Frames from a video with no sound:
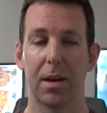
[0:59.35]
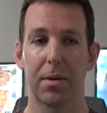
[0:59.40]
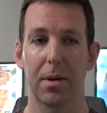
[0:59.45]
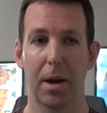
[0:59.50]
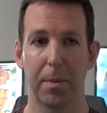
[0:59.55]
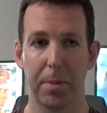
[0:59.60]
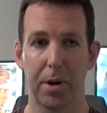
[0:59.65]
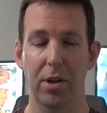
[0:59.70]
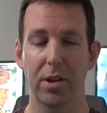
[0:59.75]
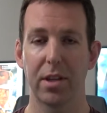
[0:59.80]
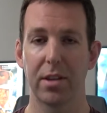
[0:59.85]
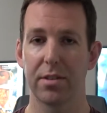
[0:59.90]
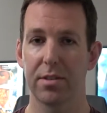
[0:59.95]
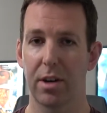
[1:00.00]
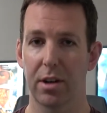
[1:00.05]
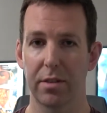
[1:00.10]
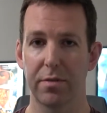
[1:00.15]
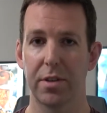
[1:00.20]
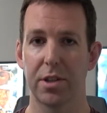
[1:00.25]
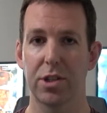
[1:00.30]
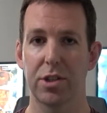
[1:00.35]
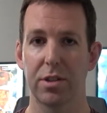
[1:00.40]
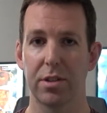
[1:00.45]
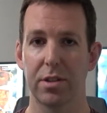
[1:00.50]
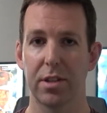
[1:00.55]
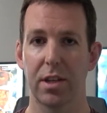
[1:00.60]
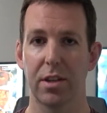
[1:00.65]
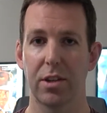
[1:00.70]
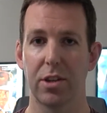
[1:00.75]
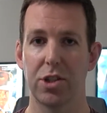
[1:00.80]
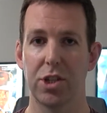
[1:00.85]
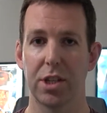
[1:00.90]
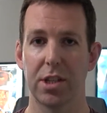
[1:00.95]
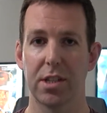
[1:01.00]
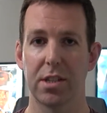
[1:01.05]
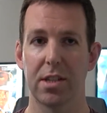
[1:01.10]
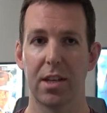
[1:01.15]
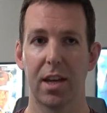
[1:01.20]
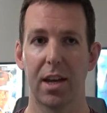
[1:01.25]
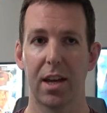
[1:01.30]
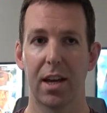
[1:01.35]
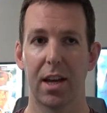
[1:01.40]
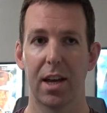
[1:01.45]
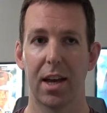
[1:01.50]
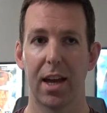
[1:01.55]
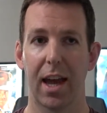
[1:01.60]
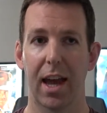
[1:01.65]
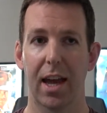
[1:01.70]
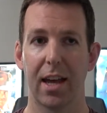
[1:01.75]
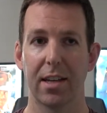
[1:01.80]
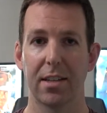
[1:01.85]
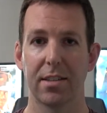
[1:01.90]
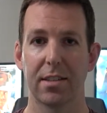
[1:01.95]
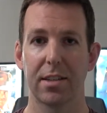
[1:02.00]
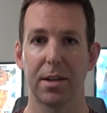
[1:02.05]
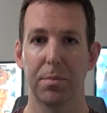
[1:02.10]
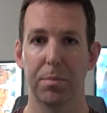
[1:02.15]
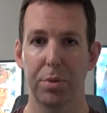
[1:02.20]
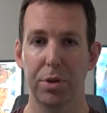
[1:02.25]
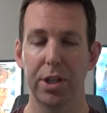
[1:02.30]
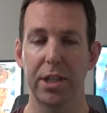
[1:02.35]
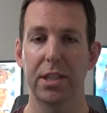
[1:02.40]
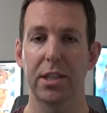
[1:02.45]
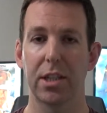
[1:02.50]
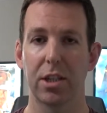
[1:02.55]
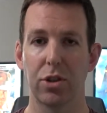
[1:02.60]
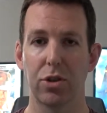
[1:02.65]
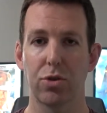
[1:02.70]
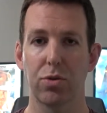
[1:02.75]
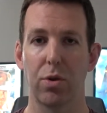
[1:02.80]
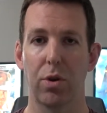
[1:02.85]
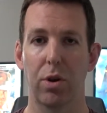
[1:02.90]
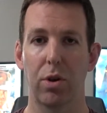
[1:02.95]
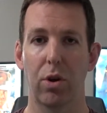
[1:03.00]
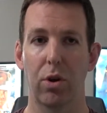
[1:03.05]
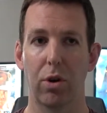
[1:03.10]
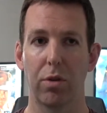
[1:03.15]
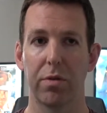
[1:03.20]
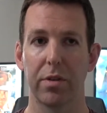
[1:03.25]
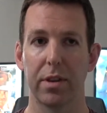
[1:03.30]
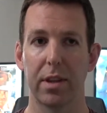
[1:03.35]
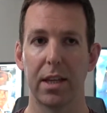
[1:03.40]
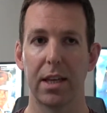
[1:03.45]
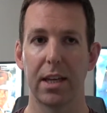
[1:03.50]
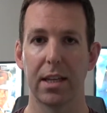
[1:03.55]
Apparently this artificial intelligence has complete control over the